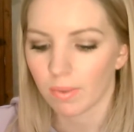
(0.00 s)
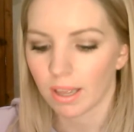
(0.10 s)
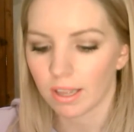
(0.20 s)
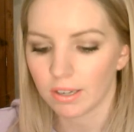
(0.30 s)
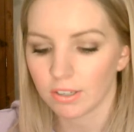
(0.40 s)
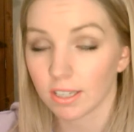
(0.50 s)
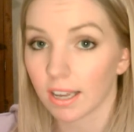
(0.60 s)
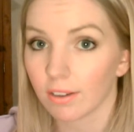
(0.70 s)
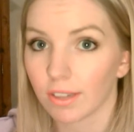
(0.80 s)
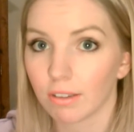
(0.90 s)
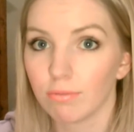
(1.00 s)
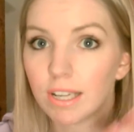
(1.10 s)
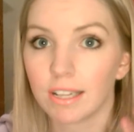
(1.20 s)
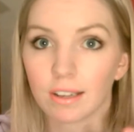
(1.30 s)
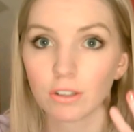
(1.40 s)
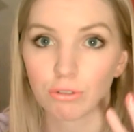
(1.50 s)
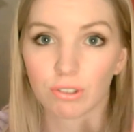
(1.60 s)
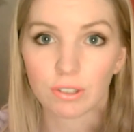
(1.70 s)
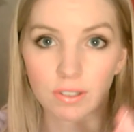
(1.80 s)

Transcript: And you have like a really natural